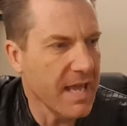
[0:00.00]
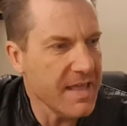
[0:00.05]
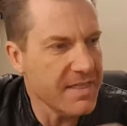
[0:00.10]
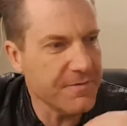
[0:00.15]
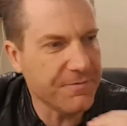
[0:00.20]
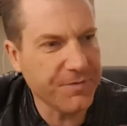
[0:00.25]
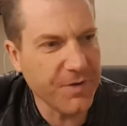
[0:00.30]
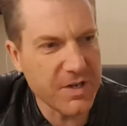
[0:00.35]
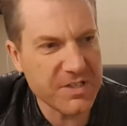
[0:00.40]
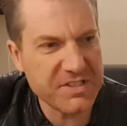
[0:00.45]
The
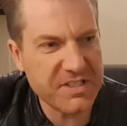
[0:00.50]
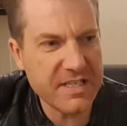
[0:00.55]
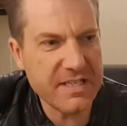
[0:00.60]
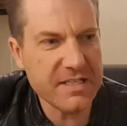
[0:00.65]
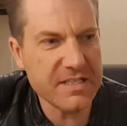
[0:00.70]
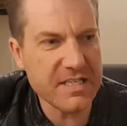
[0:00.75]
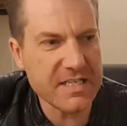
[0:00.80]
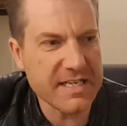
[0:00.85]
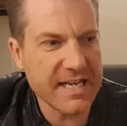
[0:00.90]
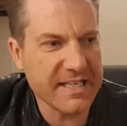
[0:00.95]
first thing
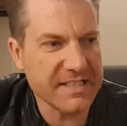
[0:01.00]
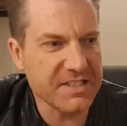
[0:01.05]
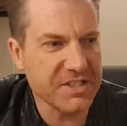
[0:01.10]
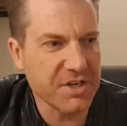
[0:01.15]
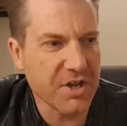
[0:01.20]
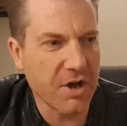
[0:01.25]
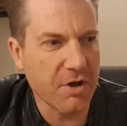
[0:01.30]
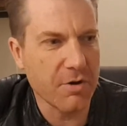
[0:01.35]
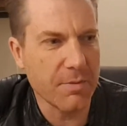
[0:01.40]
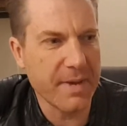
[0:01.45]
that you need to
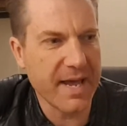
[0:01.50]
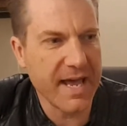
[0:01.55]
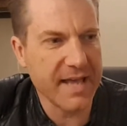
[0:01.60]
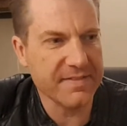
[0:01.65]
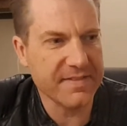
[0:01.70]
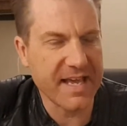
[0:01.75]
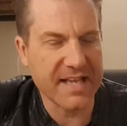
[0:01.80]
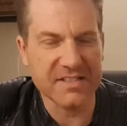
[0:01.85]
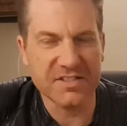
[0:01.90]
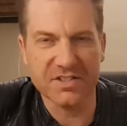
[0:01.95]
know
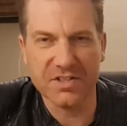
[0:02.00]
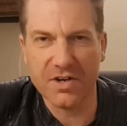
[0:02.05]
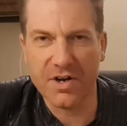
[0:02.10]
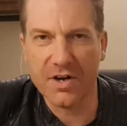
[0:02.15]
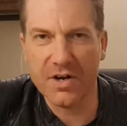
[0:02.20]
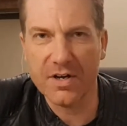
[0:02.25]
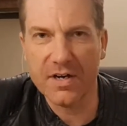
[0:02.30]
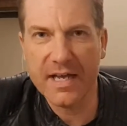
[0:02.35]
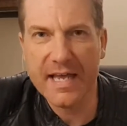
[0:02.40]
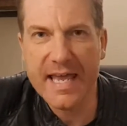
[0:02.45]
about that
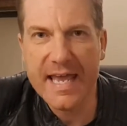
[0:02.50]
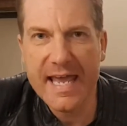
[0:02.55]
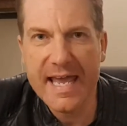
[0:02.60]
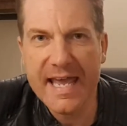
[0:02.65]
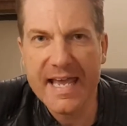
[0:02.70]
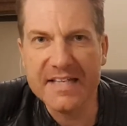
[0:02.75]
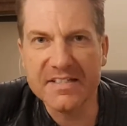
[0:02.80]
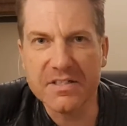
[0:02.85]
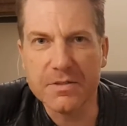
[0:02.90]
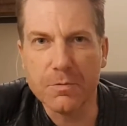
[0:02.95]
song
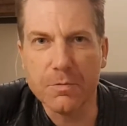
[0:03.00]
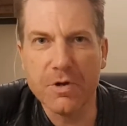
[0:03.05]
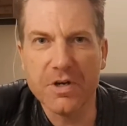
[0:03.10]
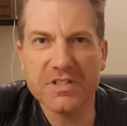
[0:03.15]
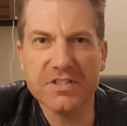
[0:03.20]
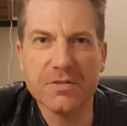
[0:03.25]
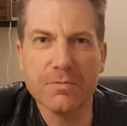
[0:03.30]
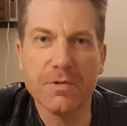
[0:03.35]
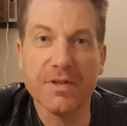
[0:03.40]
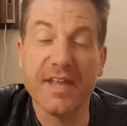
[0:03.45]
is that it
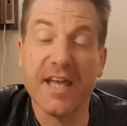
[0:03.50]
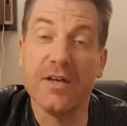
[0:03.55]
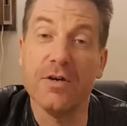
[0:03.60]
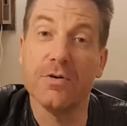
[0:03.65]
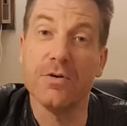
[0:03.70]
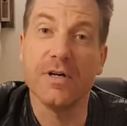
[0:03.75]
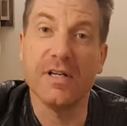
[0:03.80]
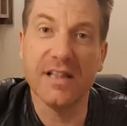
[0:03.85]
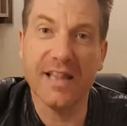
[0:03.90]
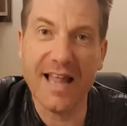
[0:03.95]
works on what they
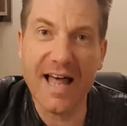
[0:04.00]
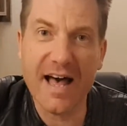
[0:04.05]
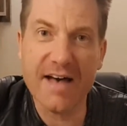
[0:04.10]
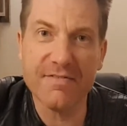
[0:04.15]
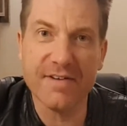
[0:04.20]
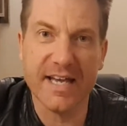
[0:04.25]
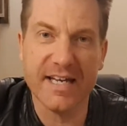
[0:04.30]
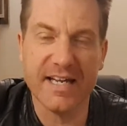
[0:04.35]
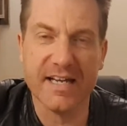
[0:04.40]
call clave.